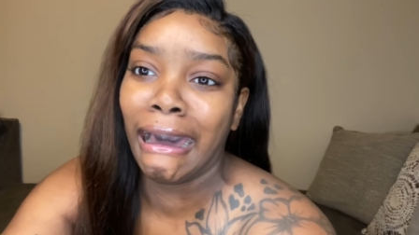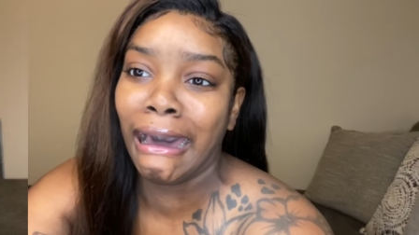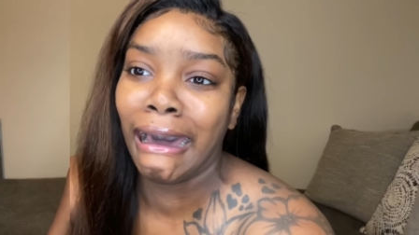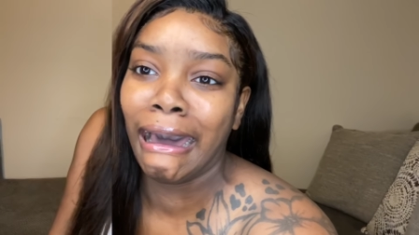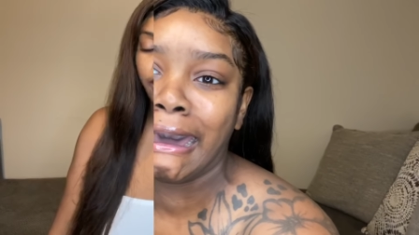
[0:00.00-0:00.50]

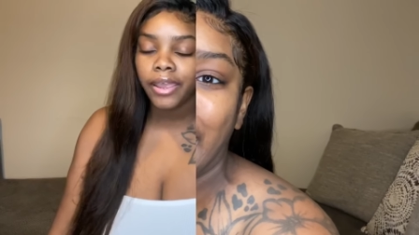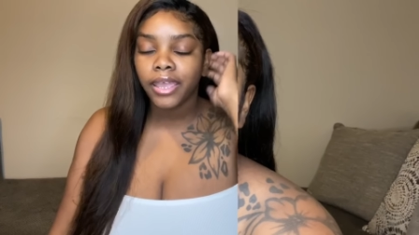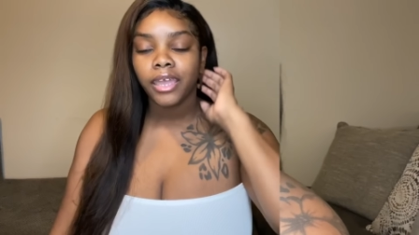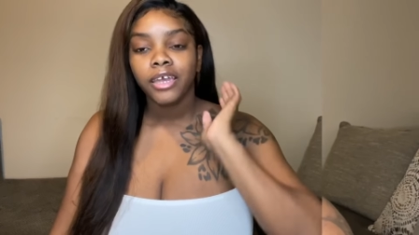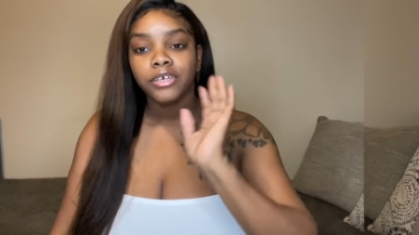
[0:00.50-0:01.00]
right.
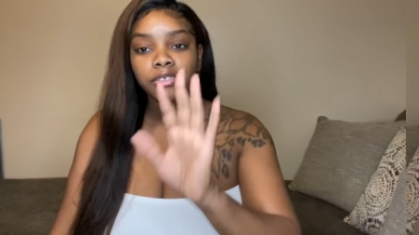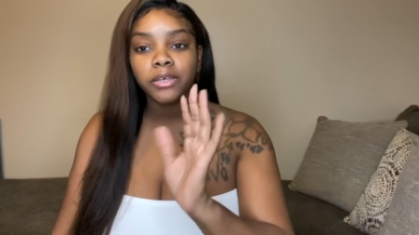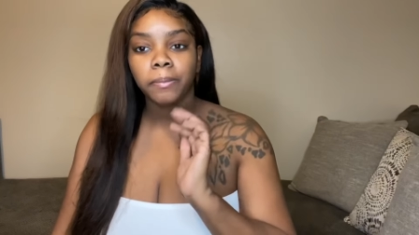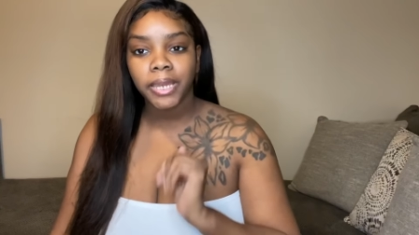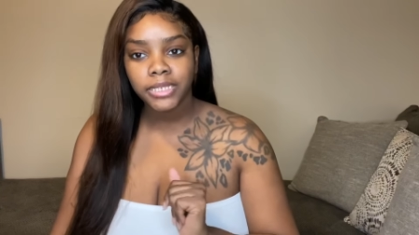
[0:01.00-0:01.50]
So
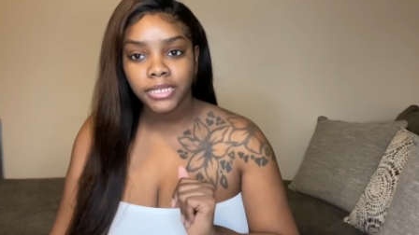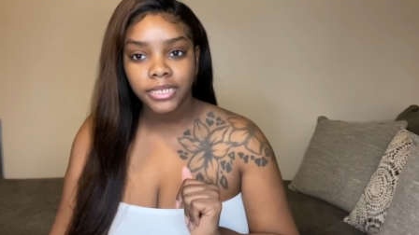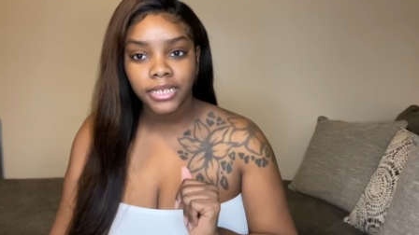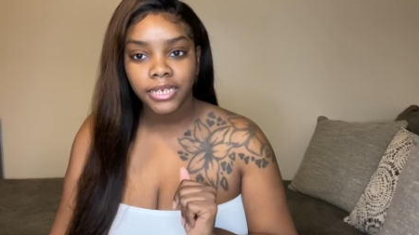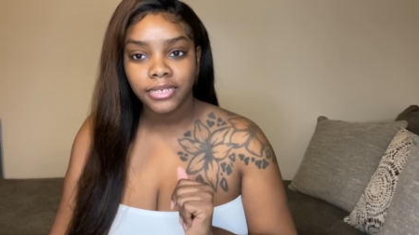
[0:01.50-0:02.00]

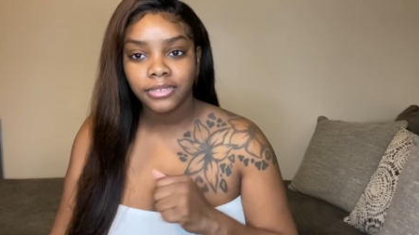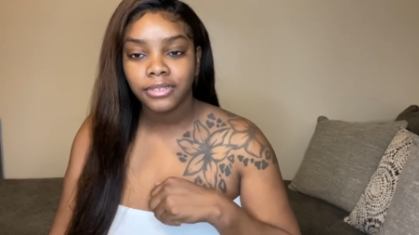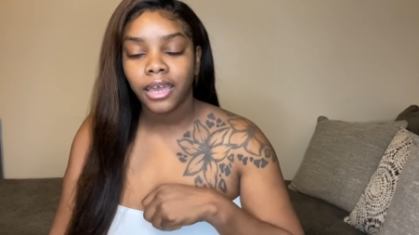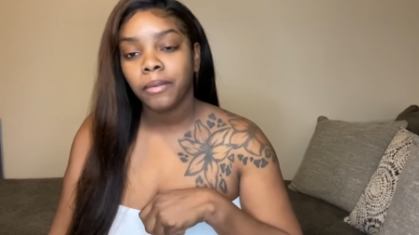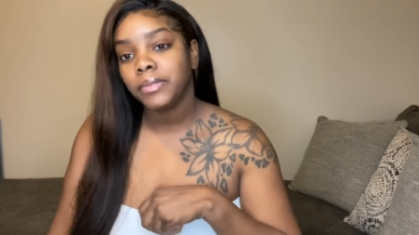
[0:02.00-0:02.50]
basically,
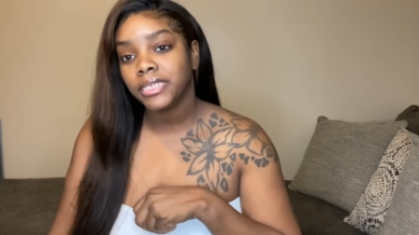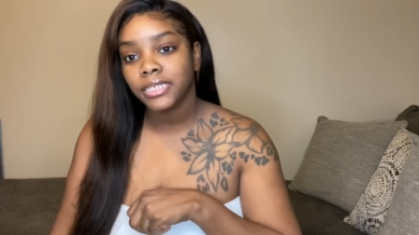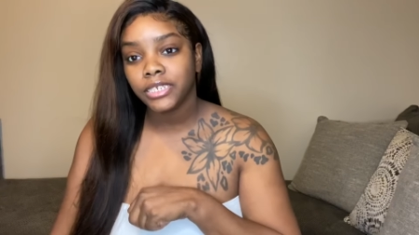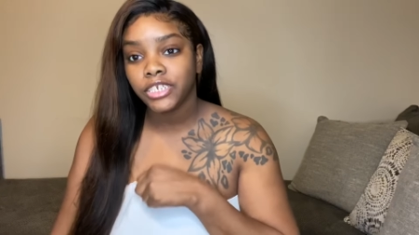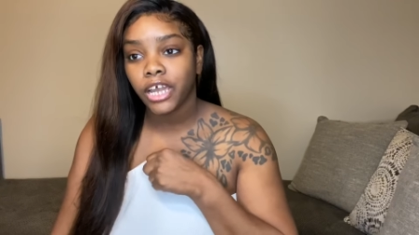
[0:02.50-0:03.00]
I'm gonna just
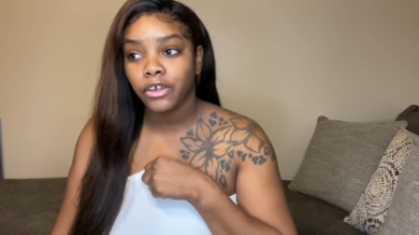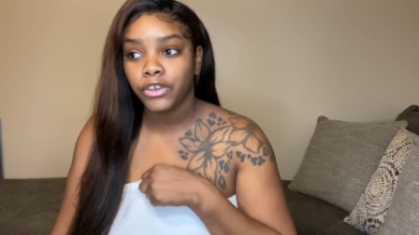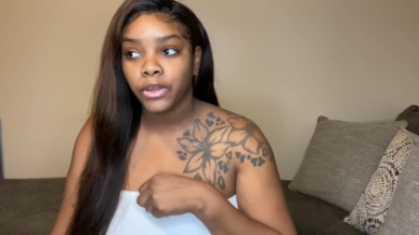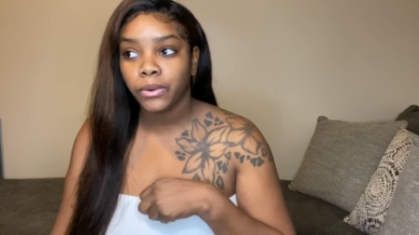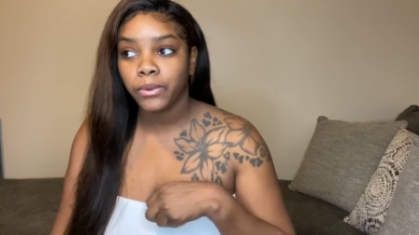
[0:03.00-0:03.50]
let y'all
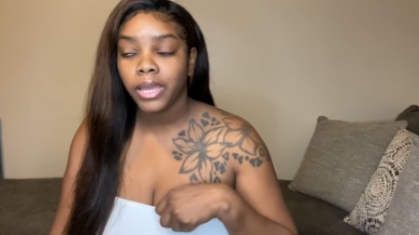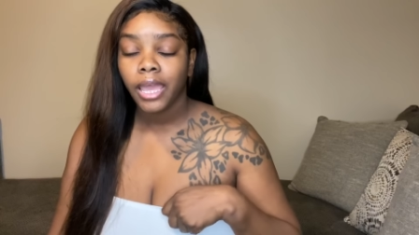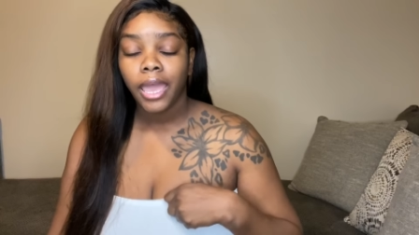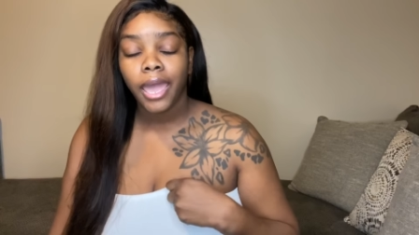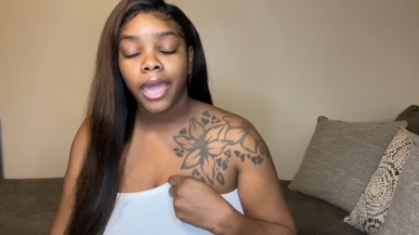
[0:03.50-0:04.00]
know
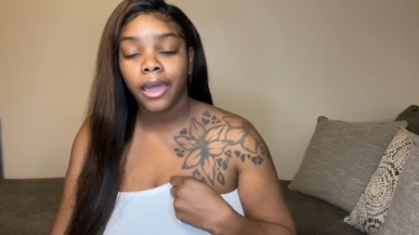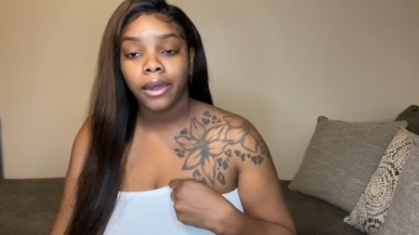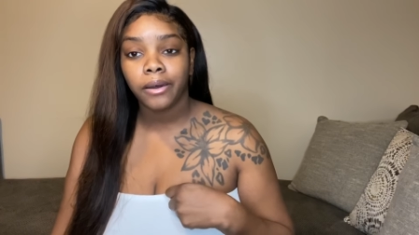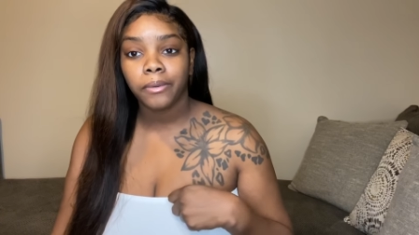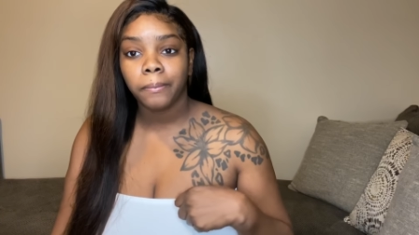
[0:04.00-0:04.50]

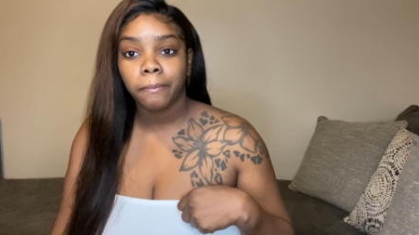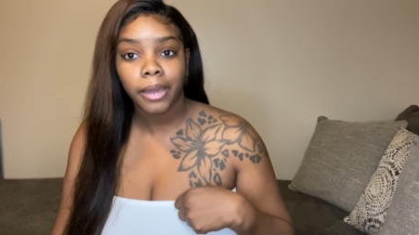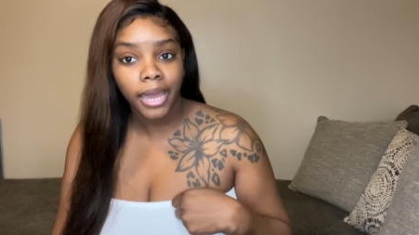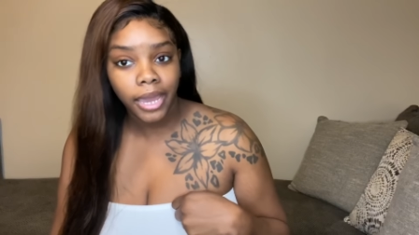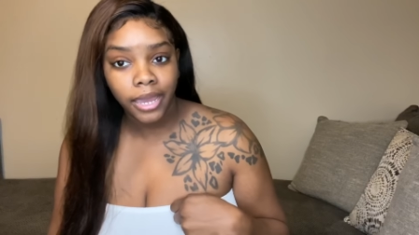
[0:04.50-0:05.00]
how
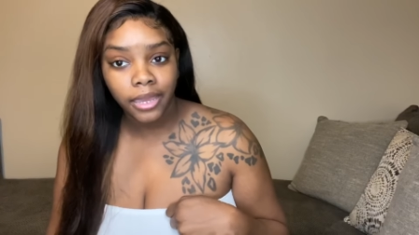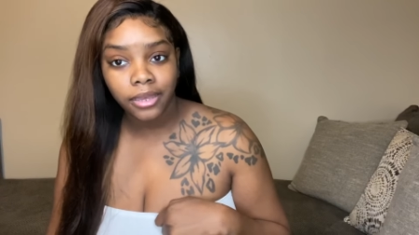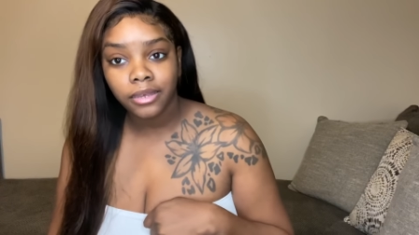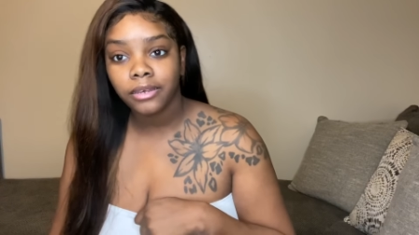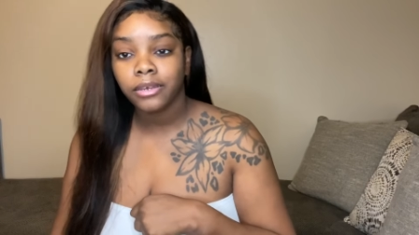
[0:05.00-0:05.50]
my
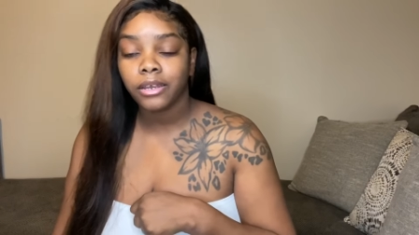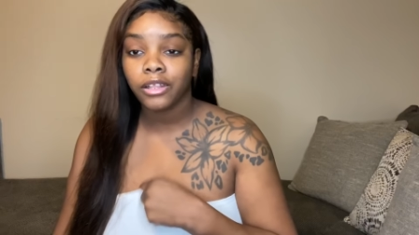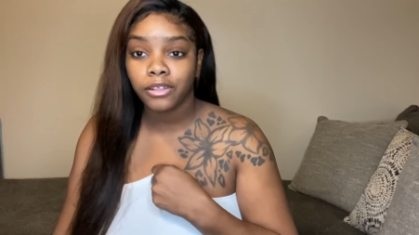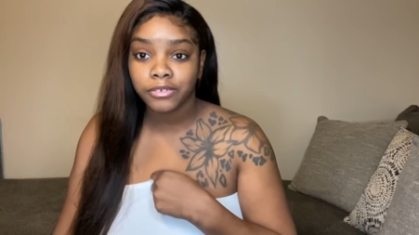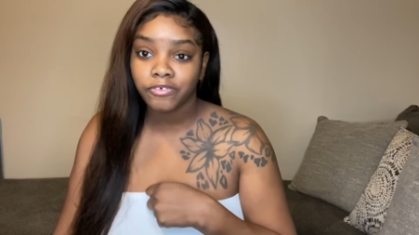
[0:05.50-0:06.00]

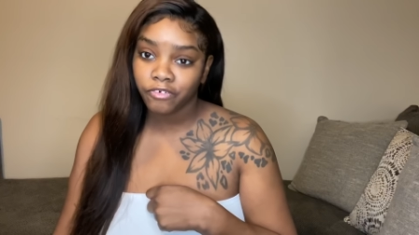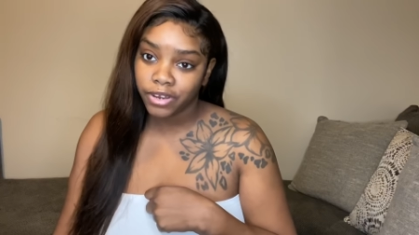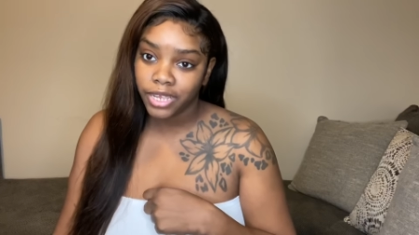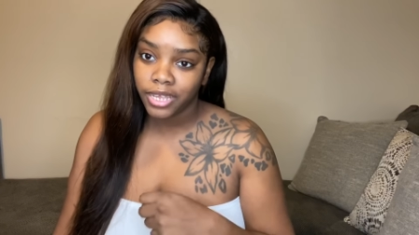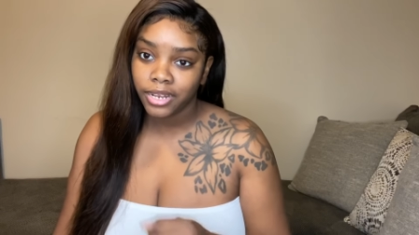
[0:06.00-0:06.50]
close
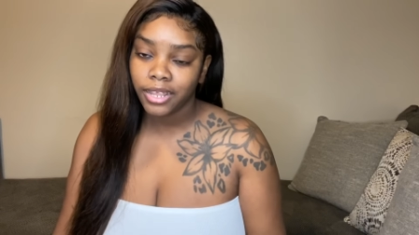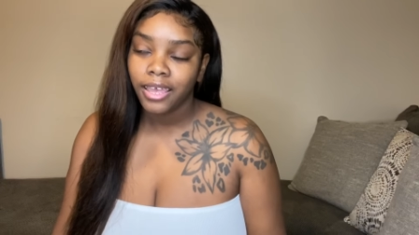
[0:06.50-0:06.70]
friend